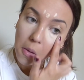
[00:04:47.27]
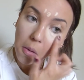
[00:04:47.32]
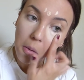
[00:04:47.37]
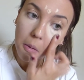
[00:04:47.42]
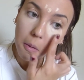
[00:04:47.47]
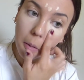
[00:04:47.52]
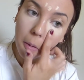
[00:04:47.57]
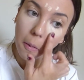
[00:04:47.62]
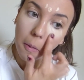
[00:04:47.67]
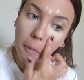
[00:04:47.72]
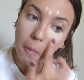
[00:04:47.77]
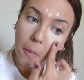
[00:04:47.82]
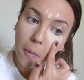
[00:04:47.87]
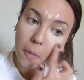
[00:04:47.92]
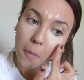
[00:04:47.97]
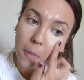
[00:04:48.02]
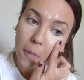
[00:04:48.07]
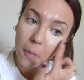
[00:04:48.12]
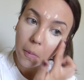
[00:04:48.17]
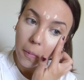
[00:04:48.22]
I
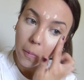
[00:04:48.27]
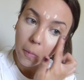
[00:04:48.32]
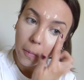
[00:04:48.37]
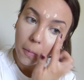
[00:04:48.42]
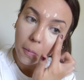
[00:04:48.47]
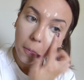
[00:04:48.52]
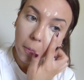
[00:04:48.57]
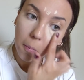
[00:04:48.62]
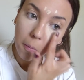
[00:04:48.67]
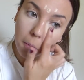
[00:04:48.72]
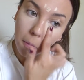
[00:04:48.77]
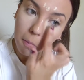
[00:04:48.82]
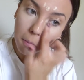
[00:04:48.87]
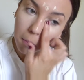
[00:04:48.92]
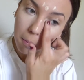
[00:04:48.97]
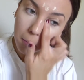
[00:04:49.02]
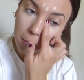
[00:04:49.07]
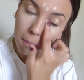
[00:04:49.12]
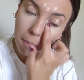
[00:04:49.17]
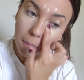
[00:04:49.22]
do add it underneath my
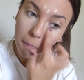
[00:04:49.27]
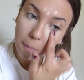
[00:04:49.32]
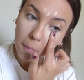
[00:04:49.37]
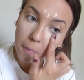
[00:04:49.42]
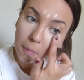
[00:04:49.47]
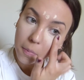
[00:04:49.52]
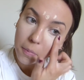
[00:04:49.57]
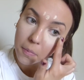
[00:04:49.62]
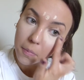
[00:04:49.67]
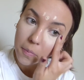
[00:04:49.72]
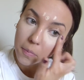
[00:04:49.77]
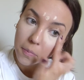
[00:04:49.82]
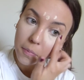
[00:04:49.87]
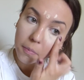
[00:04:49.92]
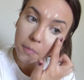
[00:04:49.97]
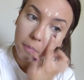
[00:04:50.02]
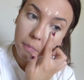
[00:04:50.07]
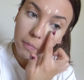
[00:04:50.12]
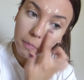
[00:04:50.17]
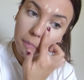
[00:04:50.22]
eyes,
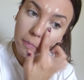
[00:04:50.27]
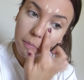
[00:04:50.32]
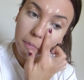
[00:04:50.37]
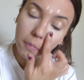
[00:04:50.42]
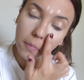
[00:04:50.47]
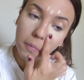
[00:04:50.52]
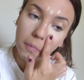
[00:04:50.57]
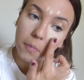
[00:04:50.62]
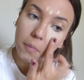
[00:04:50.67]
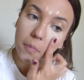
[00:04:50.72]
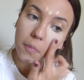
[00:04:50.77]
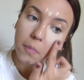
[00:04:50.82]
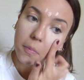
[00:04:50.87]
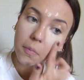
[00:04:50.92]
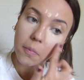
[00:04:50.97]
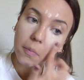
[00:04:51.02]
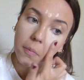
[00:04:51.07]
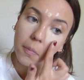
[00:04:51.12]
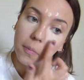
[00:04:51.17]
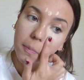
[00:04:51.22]
obviously, and then
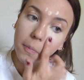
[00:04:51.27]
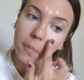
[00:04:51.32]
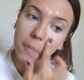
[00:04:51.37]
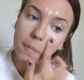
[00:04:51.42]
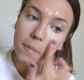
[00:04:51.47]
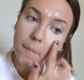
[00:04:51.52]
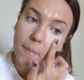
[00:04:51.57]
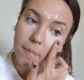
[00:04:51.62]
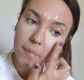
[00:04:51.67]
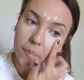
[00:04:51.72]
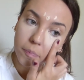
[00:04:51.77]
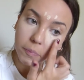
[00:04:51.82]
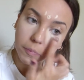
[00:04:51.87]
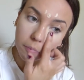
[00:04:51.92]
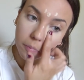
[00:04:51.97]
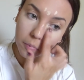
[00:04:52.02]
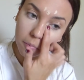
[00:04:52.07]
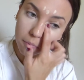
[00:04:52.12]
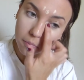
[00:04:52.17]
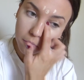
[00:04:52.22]
I'll blend it out
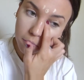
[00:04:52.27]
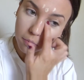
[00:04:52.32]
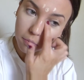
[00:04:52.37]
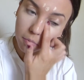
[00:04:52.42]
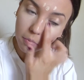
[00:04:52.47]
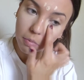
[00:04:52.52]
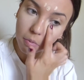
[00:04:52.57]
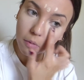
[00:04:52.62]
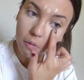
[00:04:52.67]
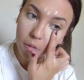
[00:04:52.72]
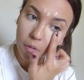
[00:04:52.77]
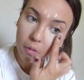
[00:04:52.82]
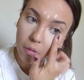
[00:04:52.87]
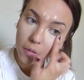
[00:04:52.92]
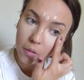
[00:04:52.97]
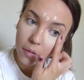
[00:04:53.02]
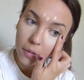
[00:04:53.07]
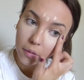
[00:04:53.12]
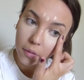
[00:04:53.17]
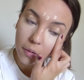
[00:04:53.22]
on my
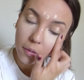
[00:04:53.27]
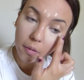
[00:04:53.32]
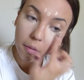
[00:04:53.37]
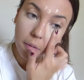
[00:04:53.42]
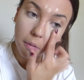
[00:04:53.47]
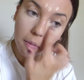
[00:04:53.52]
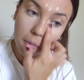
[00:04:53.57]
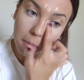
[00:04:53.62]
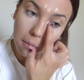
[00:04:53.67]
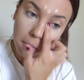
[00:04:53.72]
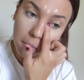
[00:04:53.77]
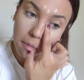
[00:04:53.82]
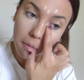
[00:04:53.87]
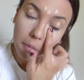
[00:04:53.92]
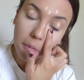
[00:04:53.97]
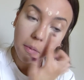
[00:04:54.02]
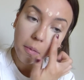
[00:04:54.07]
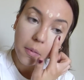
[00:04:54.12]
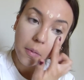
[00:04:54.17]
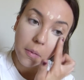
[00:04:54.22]
eyelids.
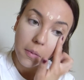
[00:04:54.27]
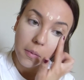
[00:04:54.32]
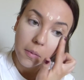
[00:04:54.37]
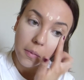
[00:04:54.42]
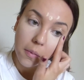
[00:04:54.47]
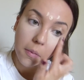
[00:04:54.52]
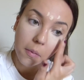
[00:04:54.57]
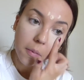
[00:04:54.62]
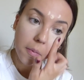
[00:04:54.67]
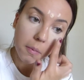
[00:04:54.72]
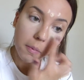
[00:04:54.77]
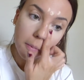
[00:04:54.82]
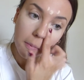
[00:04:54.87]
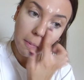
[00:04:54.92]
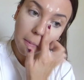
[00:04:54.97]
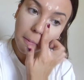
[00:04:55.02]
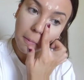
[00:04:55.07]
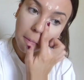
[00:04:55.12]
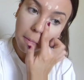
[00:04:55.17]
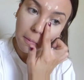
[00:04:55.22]
And
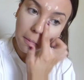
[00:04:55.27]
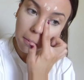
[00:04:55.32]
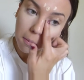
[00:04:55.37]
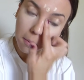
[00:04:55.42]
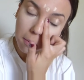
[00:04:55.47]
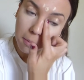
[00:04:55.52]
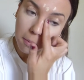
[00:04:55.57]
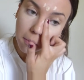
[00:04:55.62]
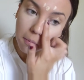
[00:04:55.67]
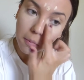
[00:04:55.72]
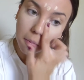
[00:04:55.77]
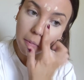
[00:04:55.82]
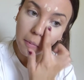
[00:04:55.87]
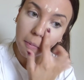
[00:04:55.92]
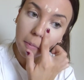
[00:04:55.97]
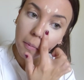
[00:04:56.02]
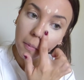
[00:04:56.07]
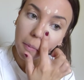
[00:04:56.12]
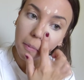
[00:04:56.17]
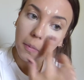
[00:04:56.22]

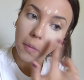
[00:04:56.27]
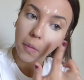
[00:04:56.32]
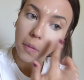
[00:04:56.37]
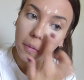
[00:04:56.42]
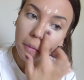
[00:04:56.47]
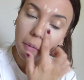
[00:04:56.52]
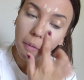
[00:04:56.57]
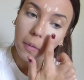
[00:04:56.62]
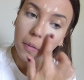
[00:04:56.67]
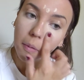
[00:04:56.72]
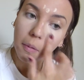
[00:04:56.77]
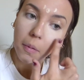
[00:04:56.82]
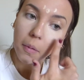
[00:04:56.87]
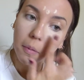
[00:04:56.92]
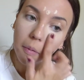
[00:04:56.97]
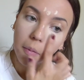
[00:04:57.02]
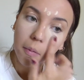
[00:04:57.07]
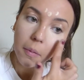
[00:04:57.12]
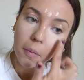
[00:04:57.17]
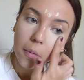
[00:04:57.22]
I do a little bit on my
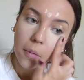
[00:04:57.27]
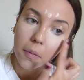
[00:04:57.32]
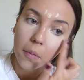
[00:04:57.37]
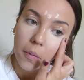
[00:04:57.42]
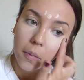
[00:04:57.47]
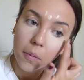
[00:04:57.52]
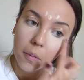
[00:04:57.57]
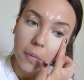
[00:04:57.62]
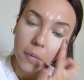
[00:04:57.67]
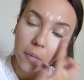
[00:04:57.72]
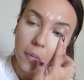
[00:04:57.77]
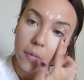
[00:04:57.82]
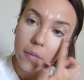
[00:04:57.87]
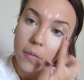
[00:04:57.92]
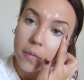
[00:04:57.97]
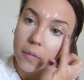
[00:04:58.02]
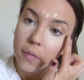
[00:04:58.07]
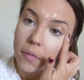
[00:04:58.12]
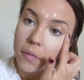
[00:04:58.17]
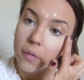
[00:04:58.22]
forehead,
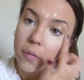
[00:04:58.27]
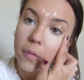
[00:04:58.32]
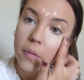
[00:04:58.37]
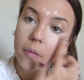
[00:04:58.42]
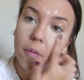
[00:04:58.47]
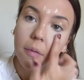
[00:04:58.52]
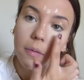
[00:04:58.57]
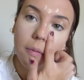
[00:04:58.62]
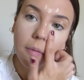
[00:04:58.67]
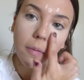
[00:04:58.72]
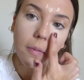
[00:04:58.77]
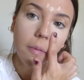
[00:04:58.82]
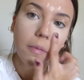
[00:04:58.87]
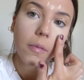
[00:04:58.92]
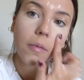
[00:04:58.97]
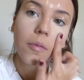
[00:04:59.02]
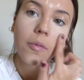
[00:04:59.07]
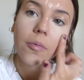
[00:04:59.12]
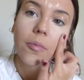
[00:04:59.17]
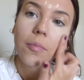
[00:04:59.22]
a little bit on my
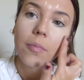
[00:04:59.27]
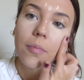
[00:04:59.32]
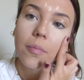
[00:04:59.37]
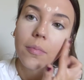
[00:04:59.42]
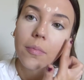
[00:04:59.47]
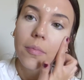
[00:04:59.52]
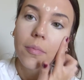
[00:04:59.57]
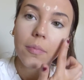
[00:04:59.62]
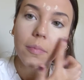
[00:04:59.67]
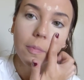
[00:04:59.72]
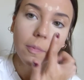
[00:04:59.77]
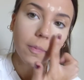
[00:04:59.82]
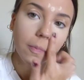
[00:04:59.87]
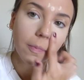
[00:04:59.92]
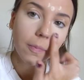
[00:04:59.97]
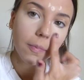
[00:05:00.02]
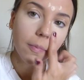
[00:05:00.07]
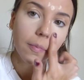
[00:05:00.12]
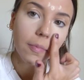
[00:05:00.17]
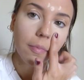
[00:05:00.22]
nose, and just a
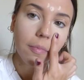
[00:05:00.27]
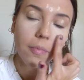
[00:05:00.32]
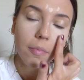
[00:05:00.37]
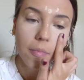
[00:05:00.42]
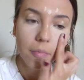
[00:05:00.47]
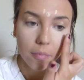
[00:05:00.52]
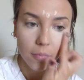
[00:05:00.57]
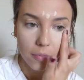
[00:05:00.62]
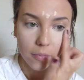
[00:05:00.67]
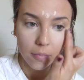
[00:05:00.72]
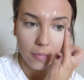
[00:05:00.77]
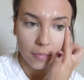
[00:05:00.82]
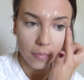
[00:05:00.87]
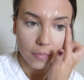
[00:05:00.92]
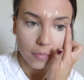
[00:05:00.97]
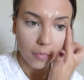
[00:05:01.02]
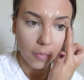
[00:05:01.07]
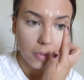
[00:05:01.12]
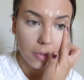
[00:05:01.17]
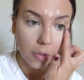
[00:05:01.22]
little bit on my
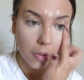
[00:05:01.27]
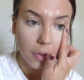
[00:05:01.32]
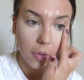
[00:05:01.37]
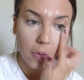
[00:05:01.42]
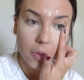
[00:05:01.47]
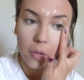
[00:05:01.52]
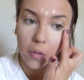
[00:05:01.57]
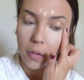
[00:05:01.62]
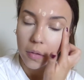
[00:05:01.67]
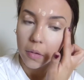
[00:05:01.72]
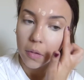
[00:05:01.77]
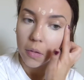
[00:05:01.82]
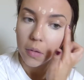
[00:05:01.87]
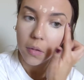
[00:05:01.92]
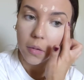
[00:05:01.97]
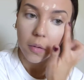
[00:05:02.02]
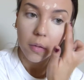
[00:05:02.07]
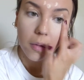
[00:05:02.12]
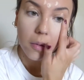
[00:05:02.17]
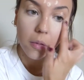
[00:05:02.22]
chin,
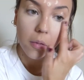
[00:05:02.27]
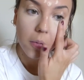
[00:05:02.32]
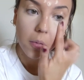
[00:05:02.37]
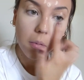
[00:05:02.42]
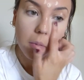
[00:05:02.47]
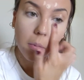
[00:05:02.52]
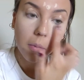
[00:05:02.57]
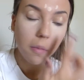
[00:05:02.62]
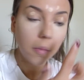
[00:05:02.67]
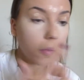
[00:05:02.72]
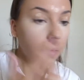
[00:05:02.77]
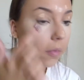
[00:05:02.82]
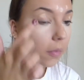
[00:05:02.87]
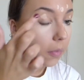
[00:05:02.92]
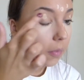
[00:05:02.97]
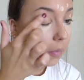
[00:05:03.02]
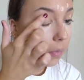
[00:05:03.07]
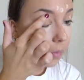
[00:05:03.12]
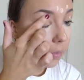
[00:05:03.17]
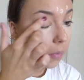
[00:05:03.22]
kind of to tie it all together.